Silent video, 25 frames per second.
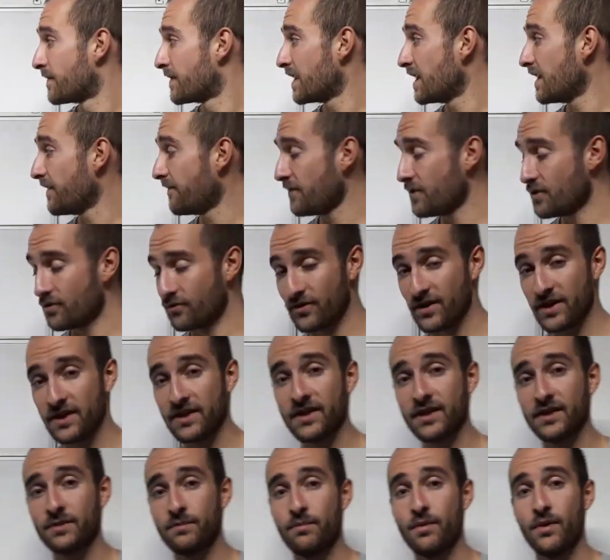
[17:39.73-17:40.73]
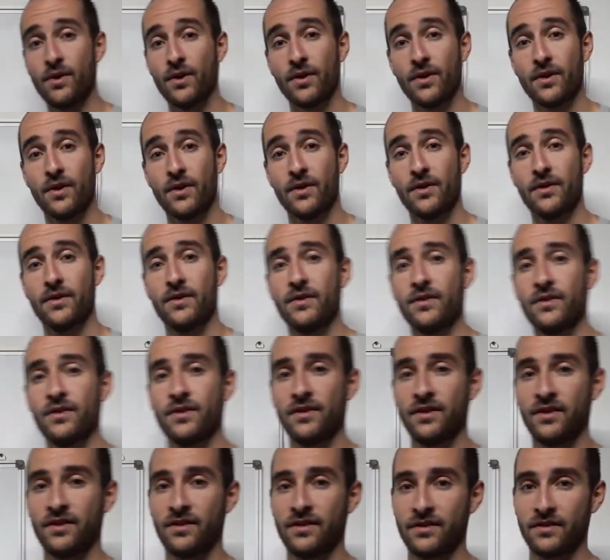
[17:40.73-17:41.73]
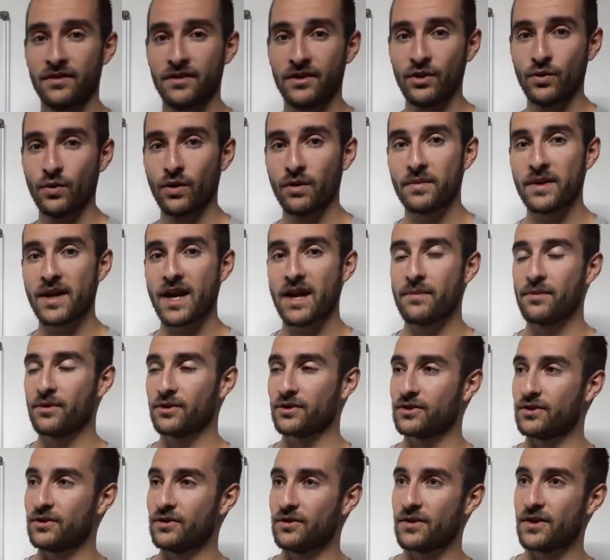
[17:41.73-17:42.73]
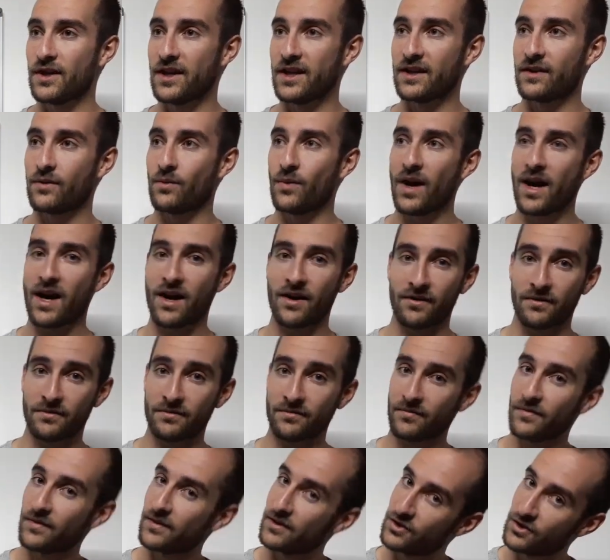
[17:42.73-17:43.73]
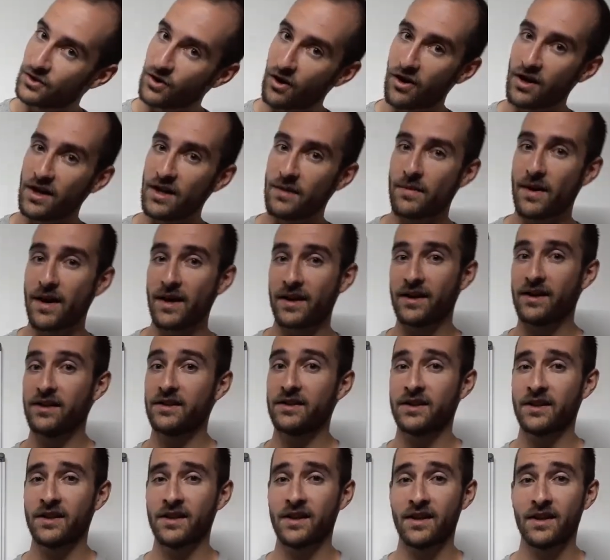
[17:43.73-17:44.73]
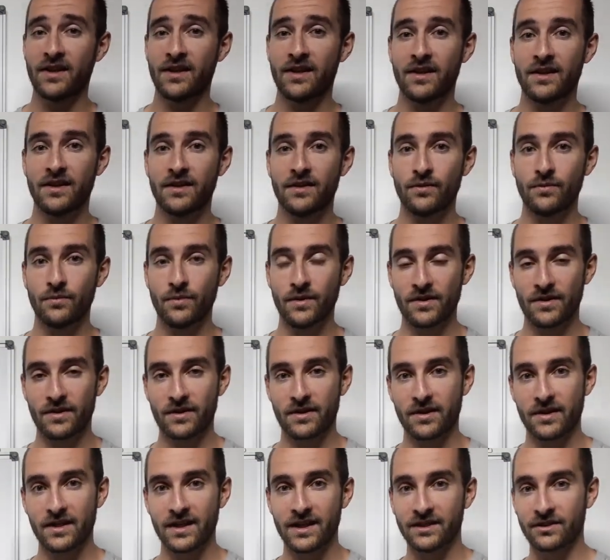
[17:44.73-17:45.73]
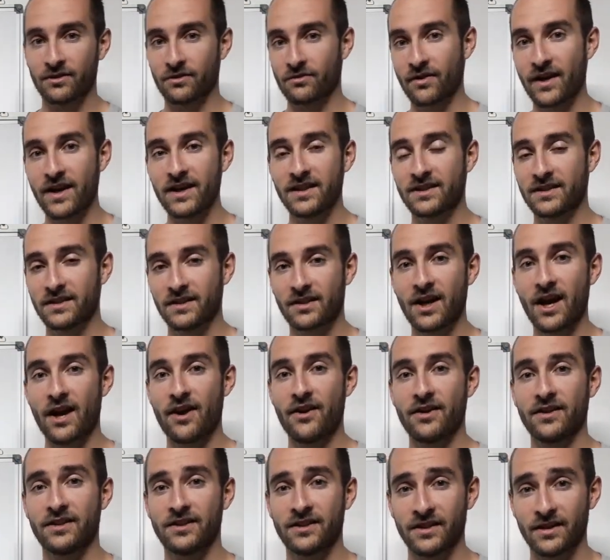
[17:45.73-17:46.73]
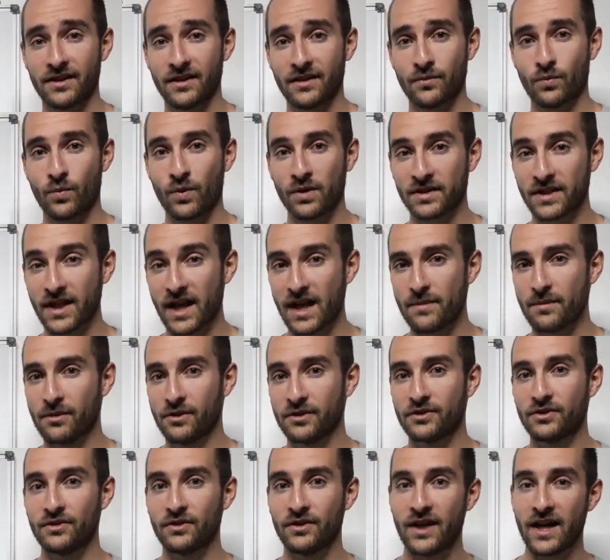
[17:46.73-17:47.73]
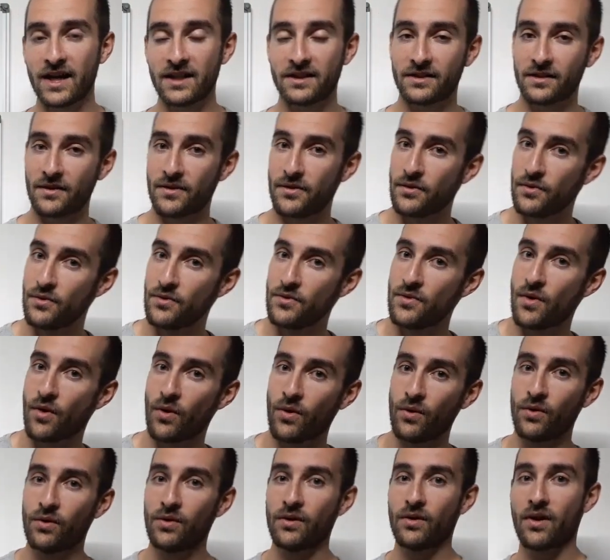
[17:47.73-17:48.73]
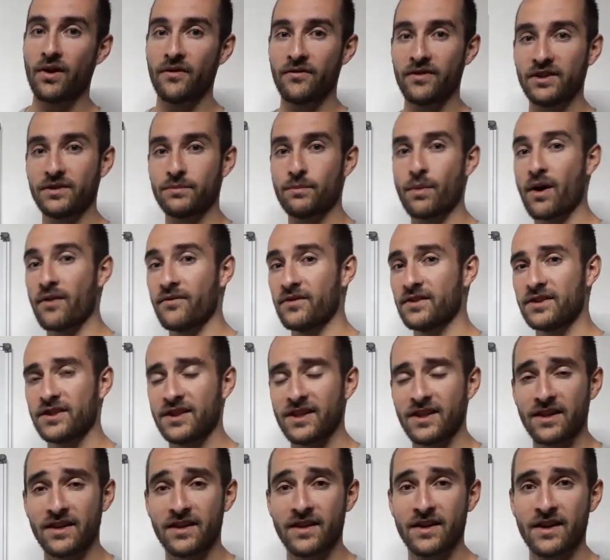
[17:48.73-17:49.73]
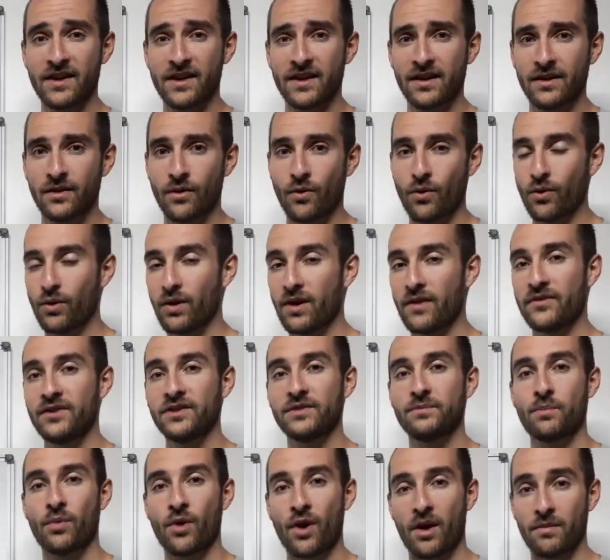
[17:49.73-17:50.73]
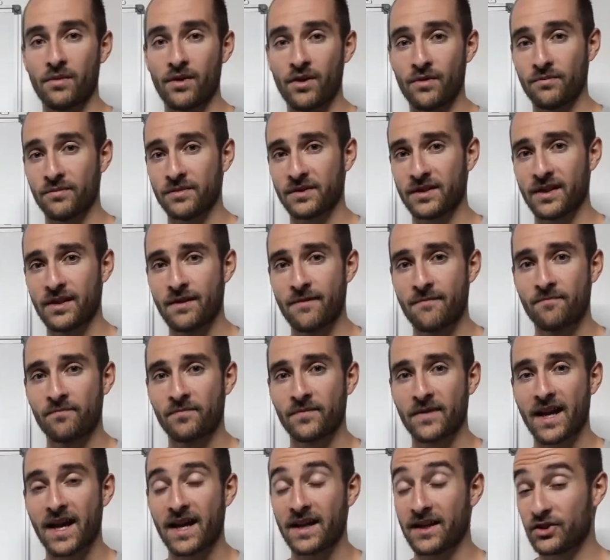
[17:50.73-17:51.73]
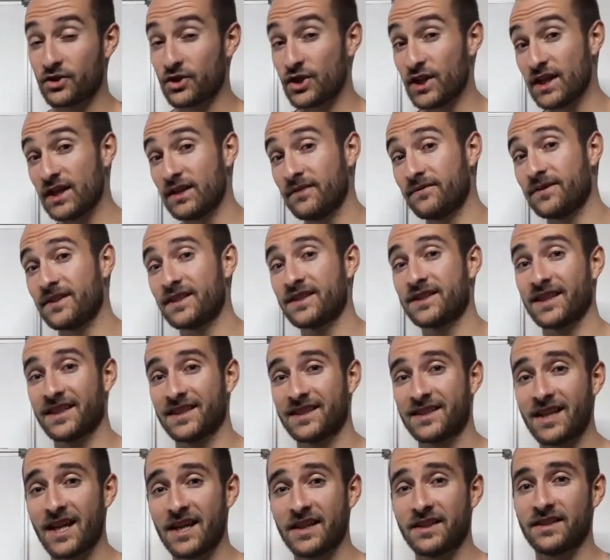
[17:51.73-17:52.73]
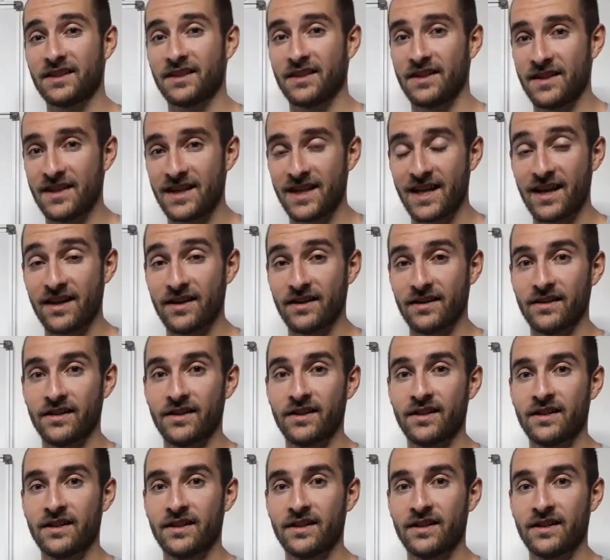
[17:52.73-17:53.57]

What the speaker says: if you read this book, you will be able to think, wow, Charlie Bucket, with his great character, was able to get through all of his poverty, all of his problems, and achieved success in the end.